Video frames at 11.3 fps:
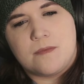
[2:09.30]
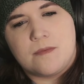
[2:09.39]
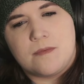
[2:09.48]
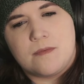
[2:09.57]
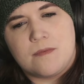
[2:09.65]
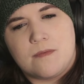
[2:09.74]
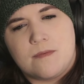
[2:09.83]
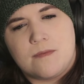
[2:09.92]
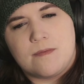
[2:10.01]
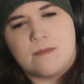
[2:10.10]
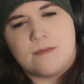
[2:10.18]

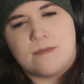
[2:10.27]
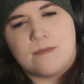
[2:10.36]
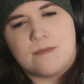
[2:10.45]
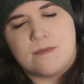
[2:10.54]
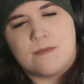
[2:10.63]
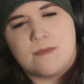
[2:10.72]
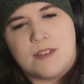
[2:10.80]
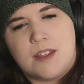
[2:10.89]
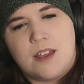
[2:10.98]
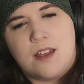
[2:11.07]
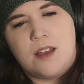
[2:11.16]

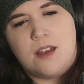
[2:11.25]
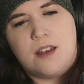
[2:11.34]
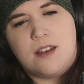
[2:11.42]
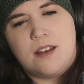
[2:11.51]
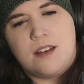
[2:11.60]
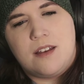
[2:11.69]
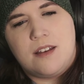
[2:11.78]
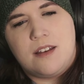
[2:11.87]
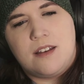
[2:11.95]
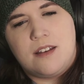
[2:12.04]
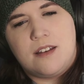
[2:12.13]

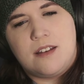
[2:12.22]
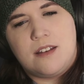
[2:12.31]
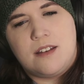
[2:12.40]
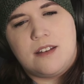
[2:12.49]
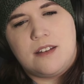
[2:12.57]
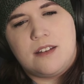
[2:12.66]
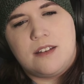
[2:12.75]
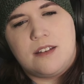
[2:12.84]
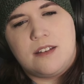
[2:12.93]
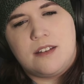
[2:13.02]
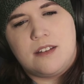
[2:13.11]

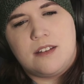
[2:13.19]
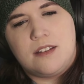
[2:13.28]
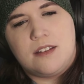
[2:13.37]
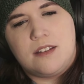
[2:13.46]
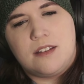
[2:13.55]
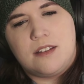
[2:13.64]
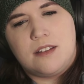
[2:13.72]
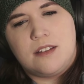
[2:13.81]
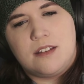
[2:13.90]
Nothing is said.